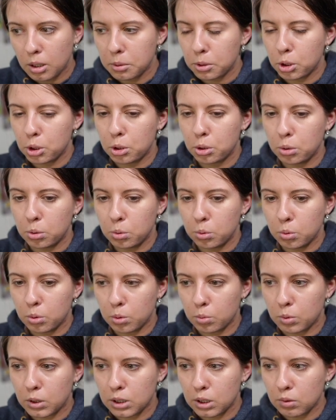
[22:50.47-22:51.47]
to the
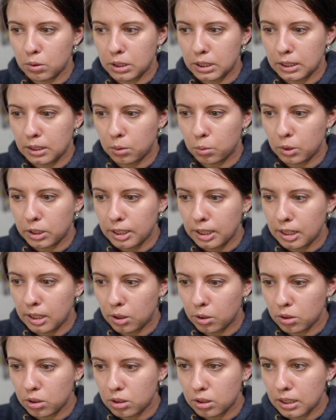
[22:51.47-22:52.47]
ones for data
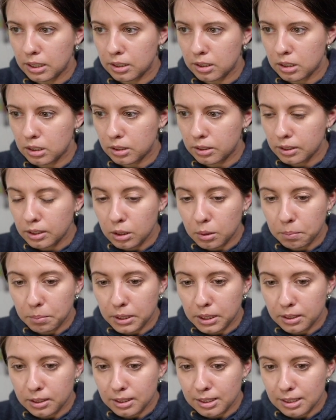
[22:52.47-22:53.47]
warehouse, and it's clear
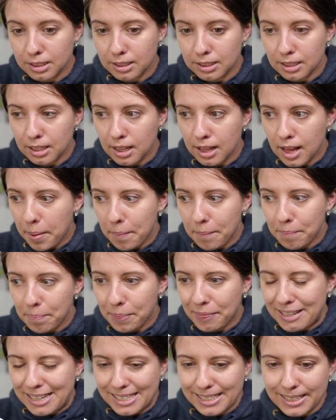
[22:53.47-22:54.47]
because
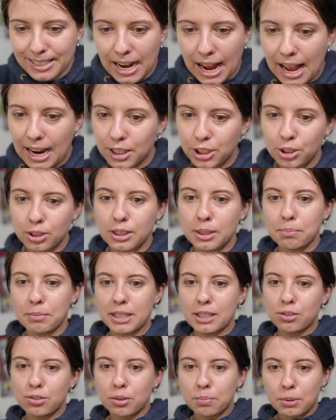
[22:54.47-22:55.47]
these are actually
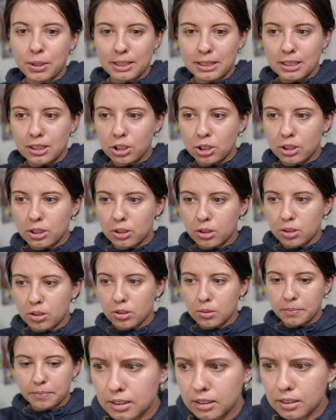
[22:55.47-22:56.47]
meant for practitioners.
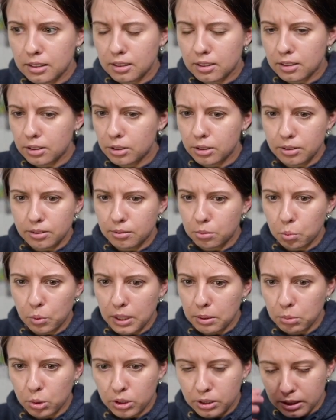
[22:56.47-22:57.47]
They're way
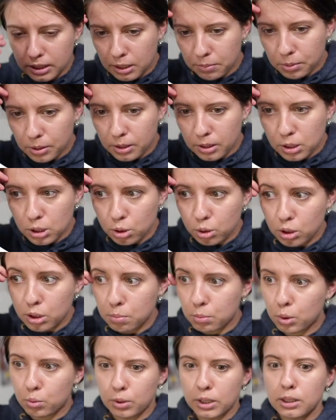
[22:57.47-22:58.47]
more in depth. This looks
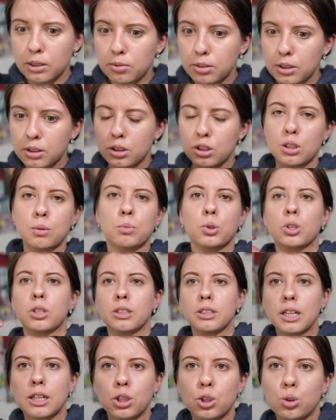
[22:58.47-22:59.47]
more relevant. This is more
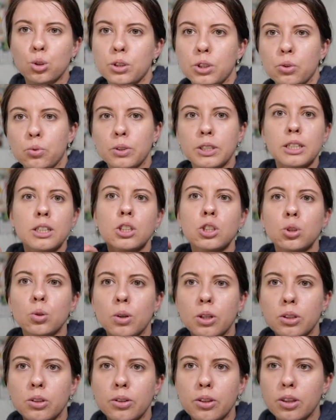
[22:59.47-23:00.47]
contextual. You're linking to
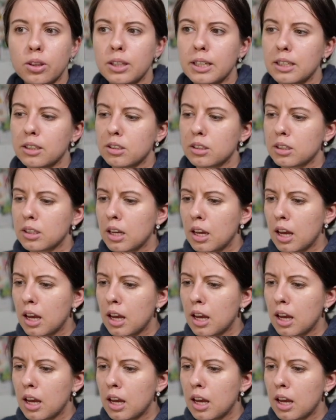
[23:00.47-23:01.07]
other things,